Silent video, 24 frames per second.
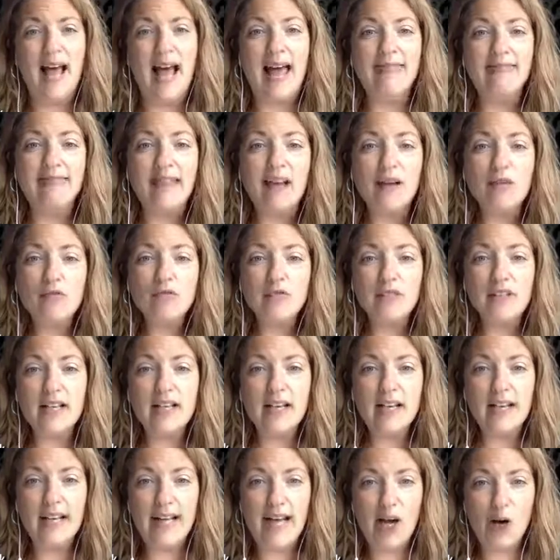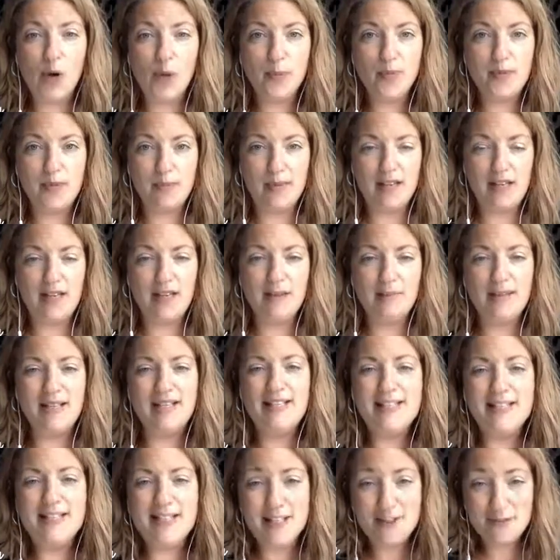And that really helps me. It
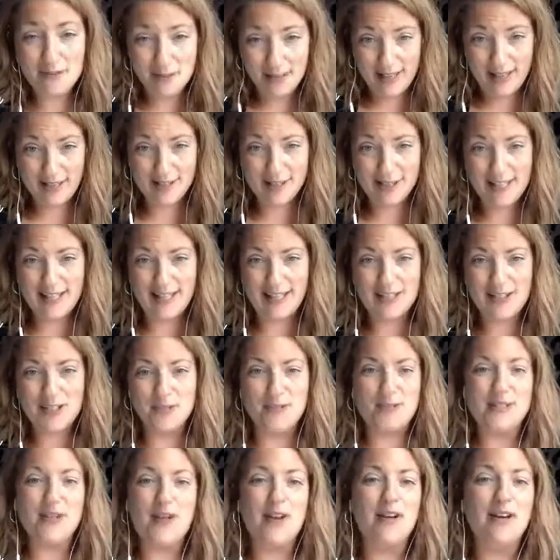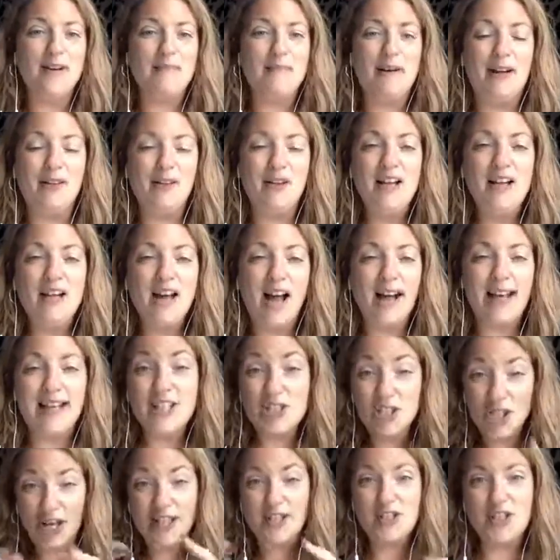means if we actually get to a certain amount, I can
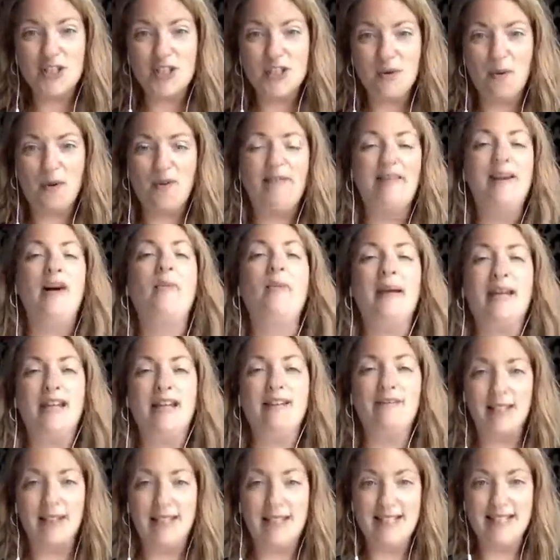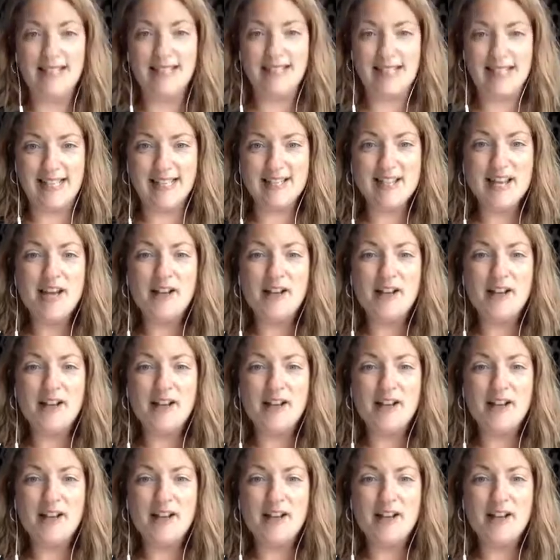change the URL, make it really easy